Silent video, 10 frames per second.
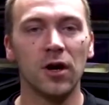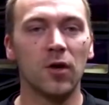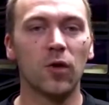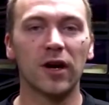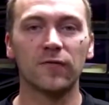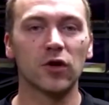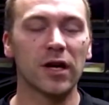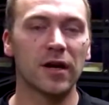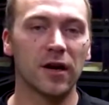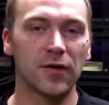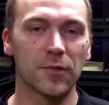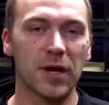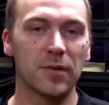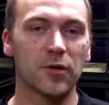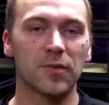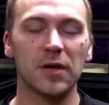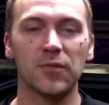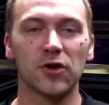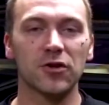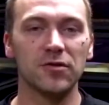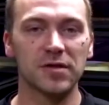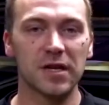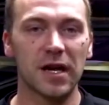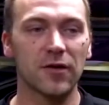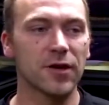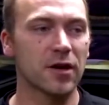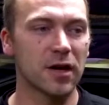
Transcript: whatever kind of other paper people are using out there.